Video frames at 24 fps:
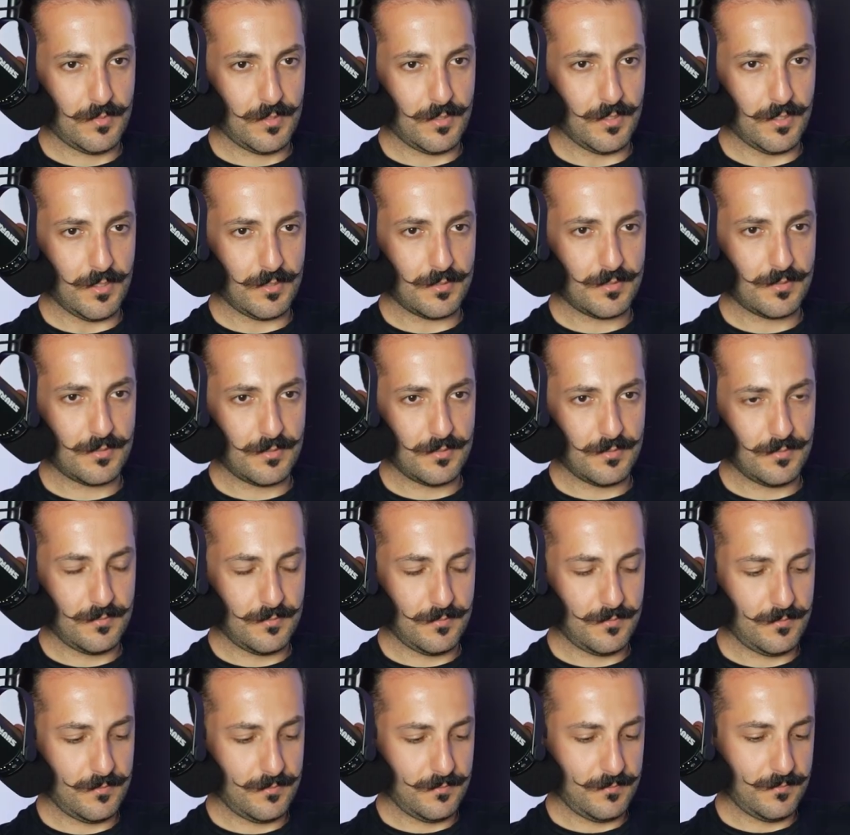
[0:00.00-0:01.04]
Yes.
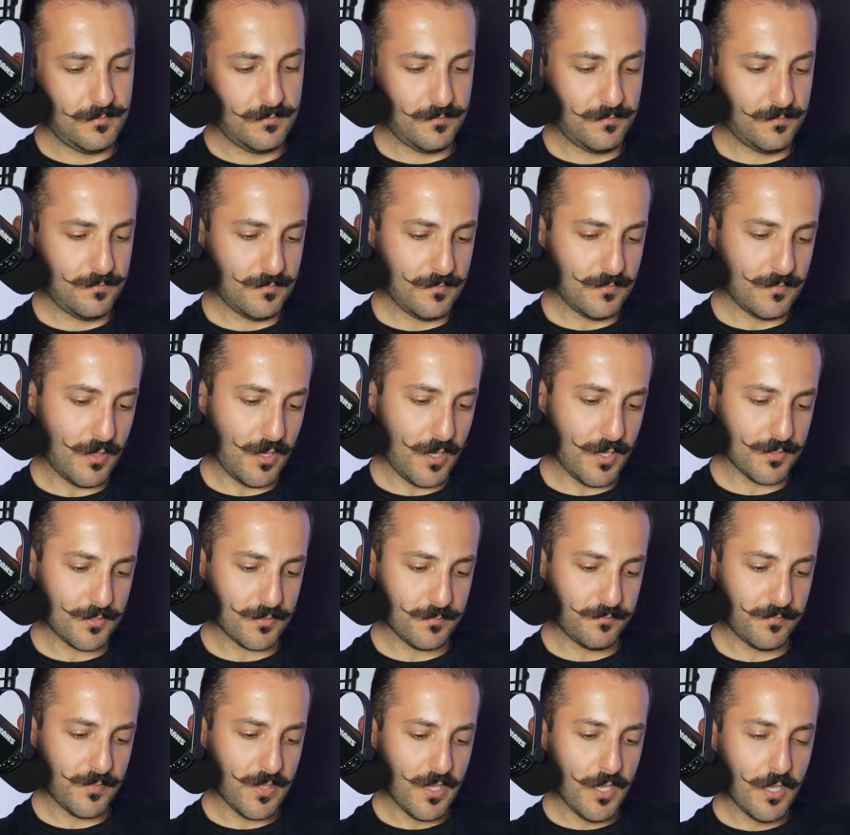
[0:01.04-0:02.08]

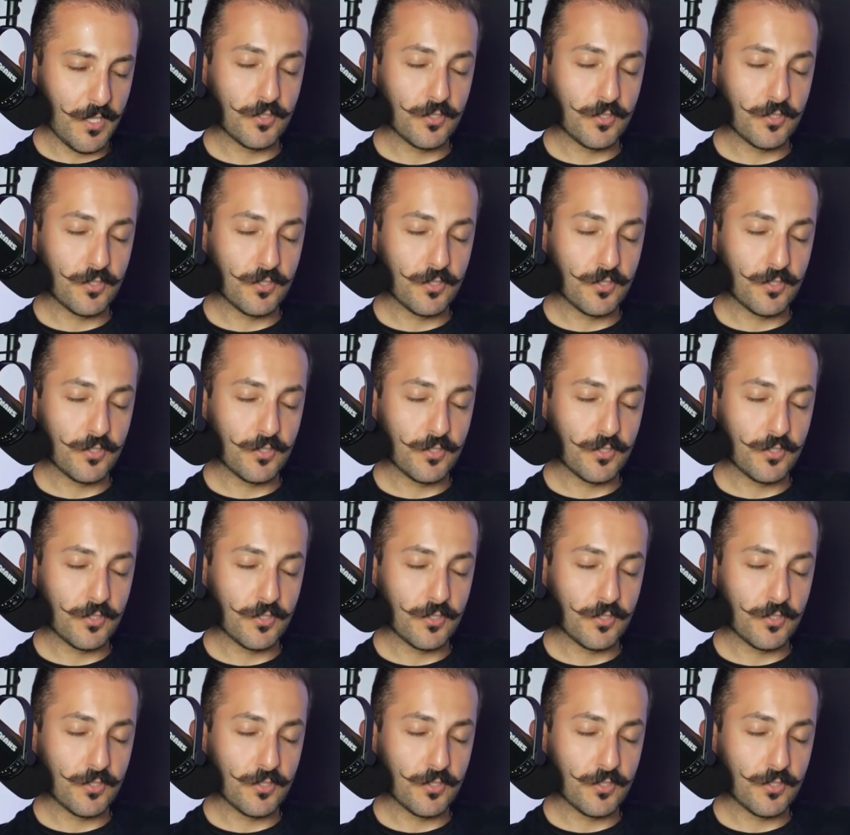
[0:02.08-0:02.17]
Awesome.